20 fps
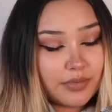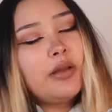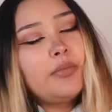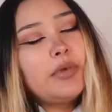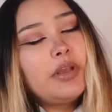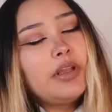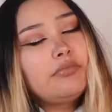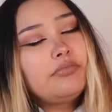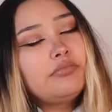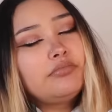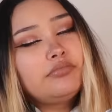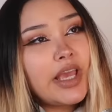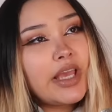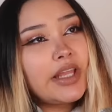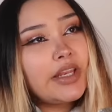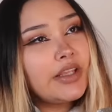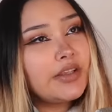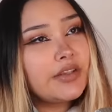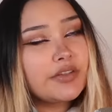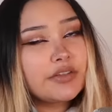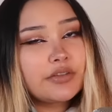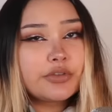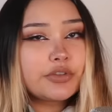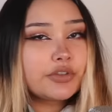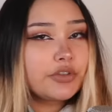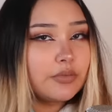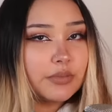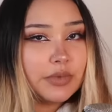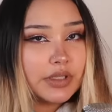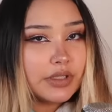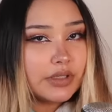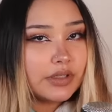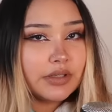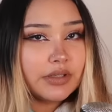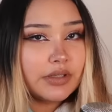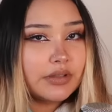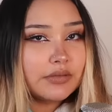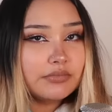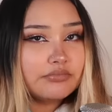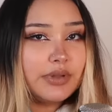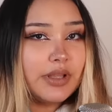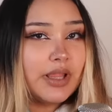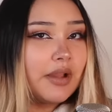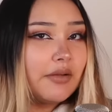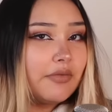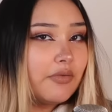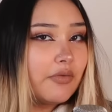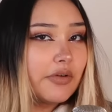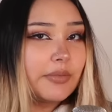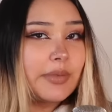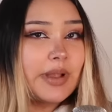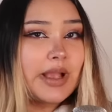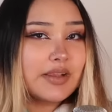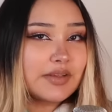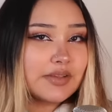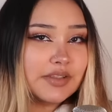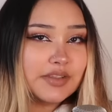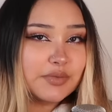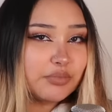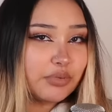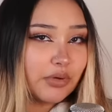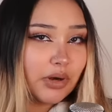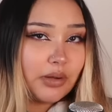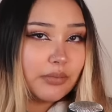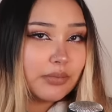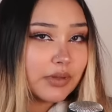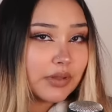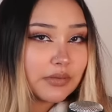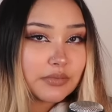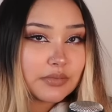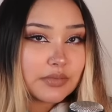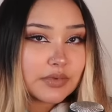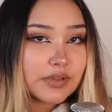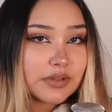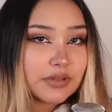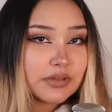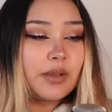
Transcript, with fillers: I mean, any social media platform has its problems.